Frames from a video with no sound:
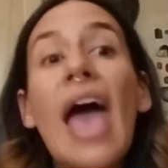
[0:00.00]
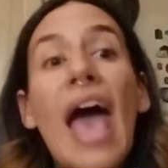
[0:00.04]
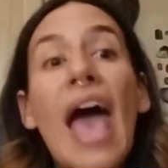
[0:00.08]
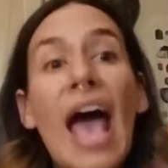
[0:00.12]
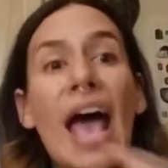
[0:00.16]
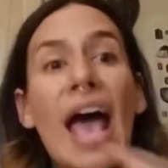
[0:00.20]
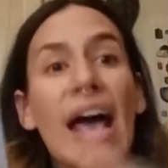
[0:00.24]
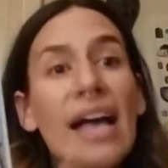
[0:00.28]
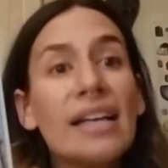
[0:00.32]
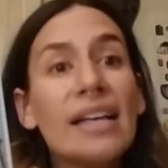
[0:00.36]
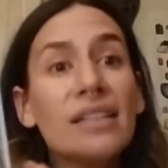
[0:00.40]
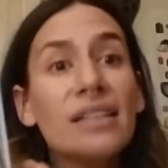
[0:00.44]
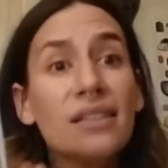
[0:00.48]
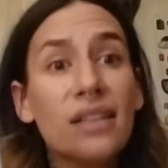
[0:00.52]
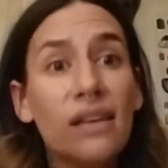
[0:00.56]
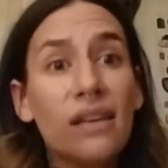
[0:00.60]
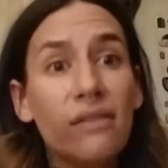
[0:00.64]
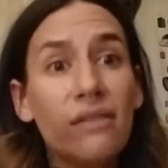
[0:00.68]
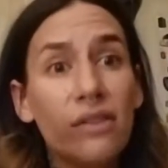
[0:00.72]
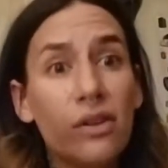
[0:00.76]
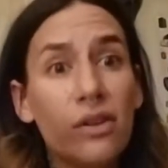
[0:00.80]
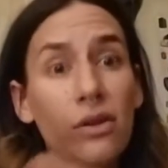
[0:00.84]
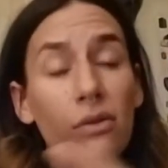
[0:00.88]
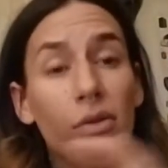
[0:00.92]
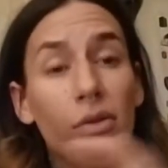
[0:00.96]
has
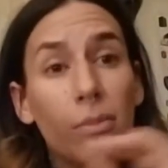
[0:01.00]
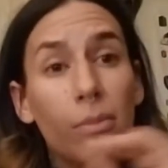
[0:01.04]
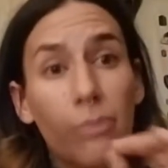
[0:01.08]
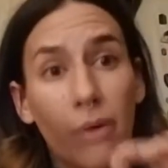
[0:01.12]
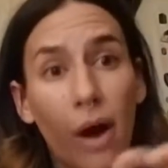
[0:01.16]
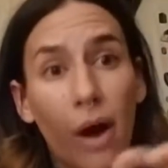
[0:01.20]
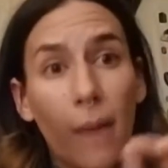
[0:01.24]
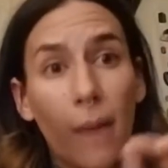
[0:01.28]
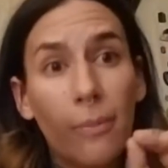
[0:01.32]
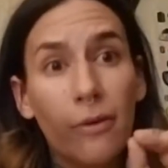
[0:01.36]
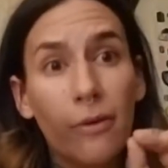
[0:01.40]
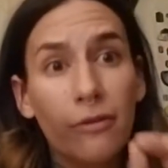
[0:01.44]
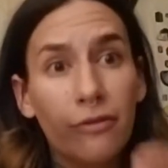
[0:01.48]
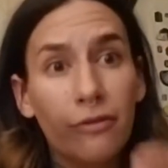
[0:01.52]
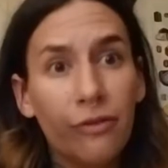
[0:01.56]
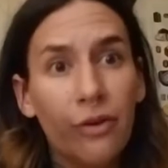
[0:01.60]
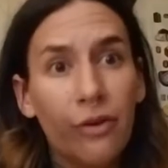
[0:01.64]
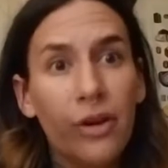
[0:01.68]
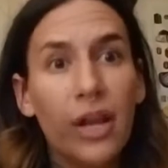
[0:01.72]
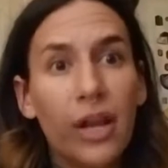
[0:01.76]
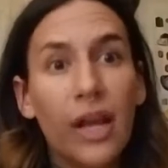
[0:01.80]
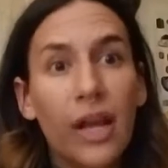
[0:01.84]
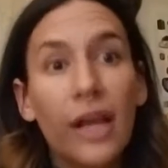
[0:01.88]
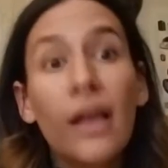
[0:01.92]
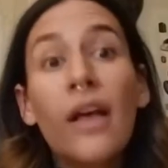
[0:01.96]
given you the proper
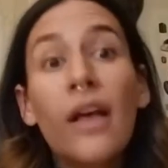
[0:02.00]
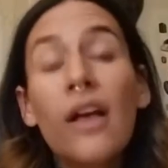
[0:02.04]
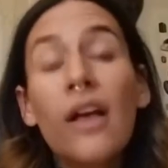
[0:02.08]
footing,